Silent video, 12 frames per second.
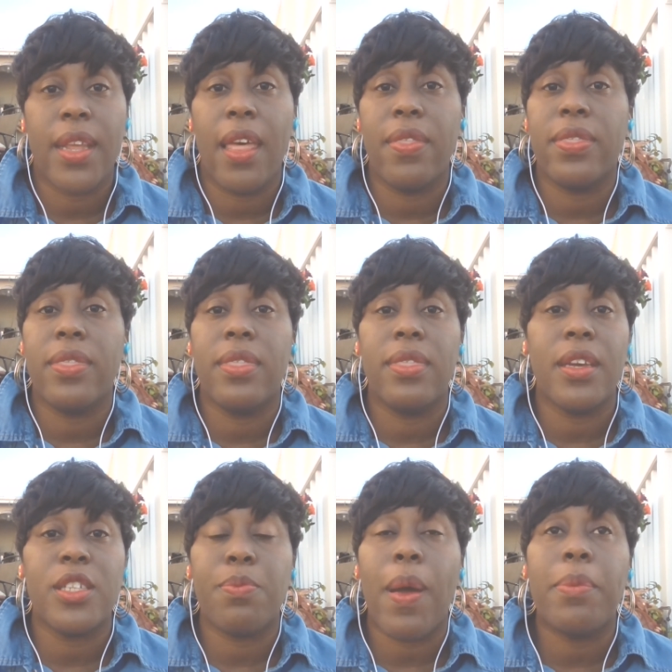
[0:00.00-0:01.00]
And
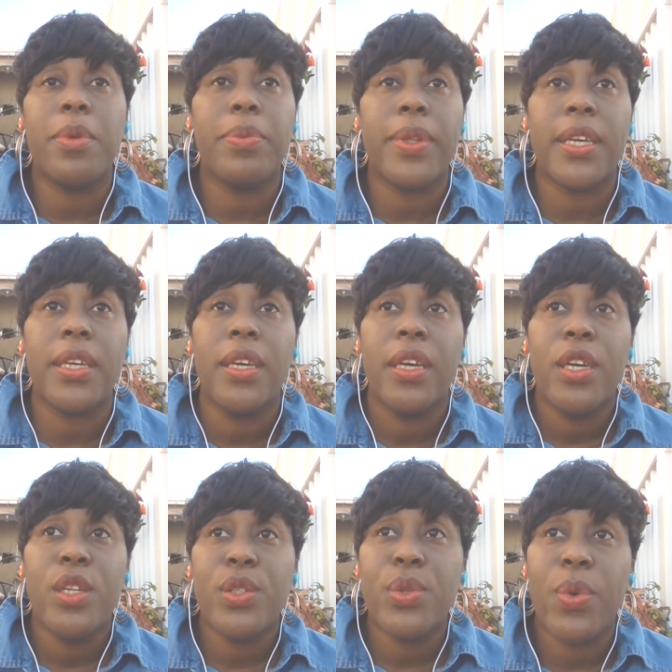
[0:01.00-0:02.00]
there's probably
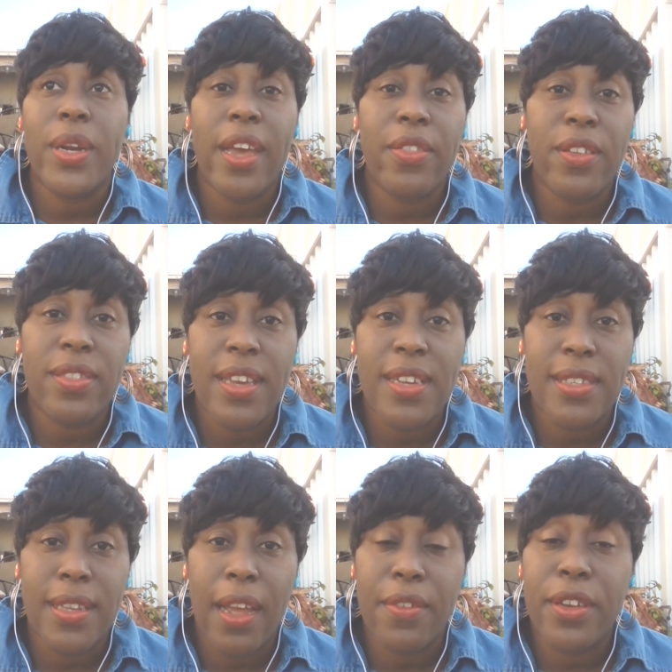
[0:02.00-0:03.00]
20 other things
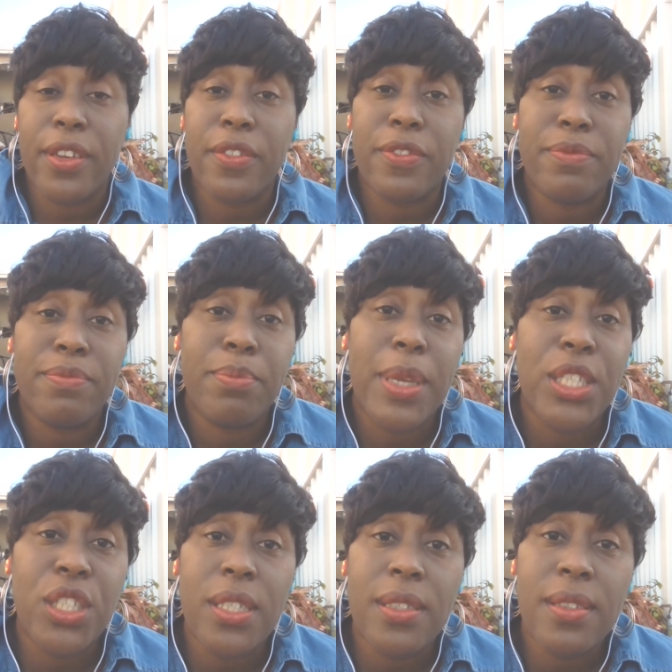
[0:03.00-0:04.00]
that I could have
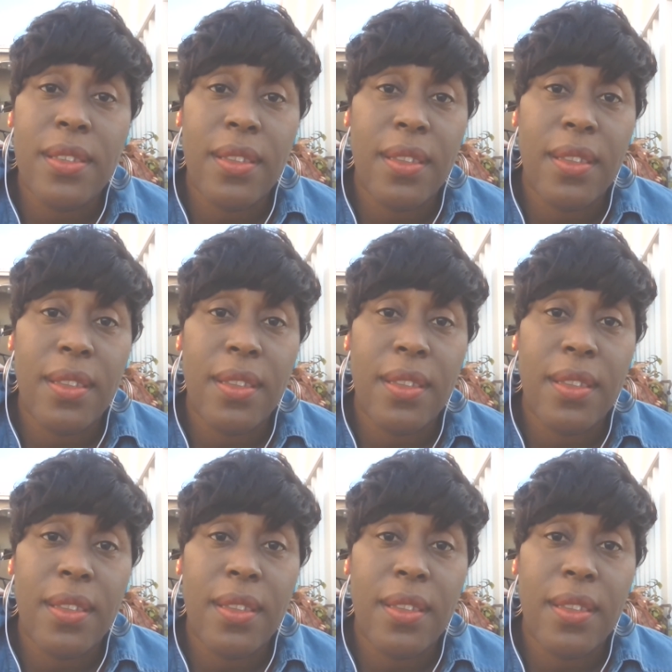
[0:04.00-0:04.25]
mentioned